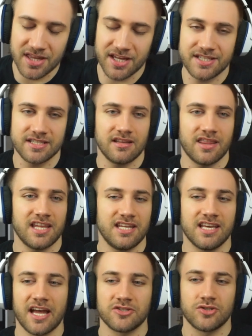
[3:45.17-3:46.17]
that, that
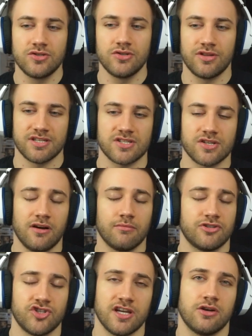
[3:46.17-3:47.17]
he got to do this song
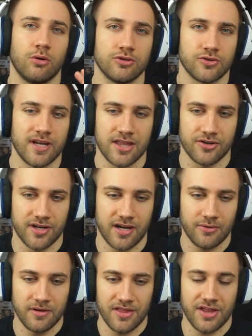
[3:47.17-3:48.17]
with J. Cole together
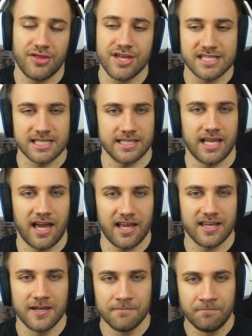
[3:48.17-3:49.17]
now. That this is
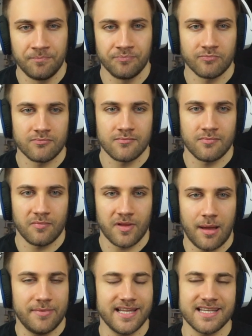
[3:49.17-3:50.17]
like,
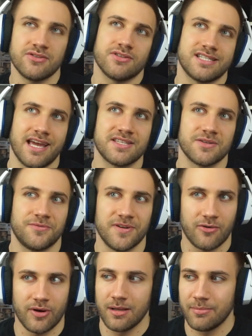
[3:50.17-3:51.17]
I mean, let's not say it's a
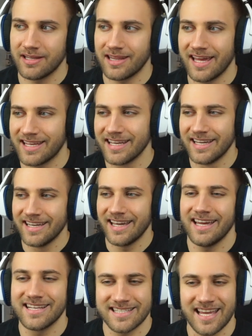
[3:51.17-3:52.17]
farewell, but like,
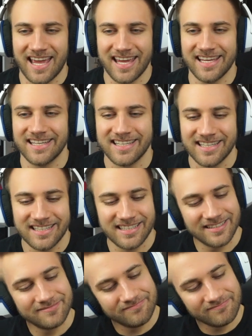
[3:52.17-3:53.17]
it is a,
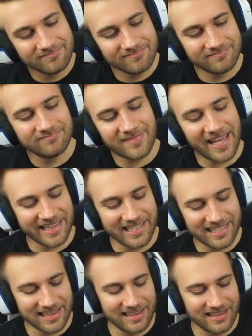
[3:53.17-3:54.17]
a
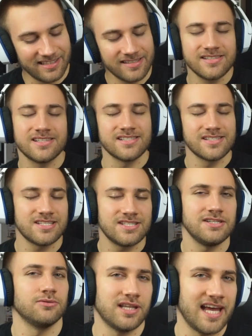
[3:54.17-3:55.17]
little
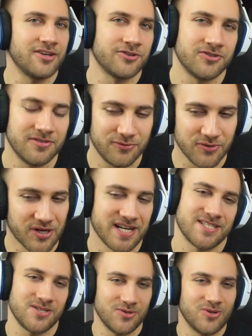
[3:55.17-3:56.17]
see you later for
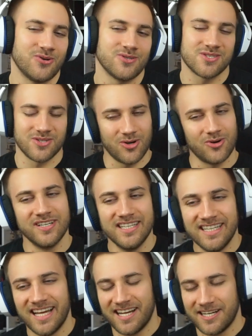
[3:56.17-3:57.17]
us, you know. So
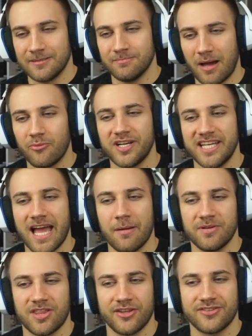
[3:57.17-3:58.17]
um, I'm really
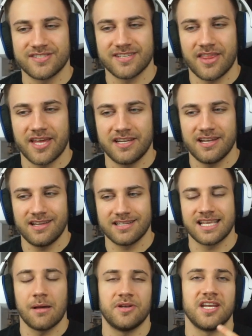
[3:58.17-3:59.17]
happy that that it
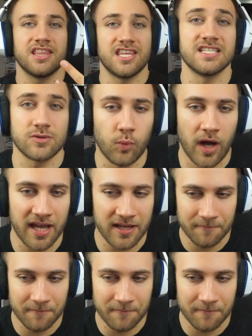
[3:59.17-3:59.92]
is happening this way,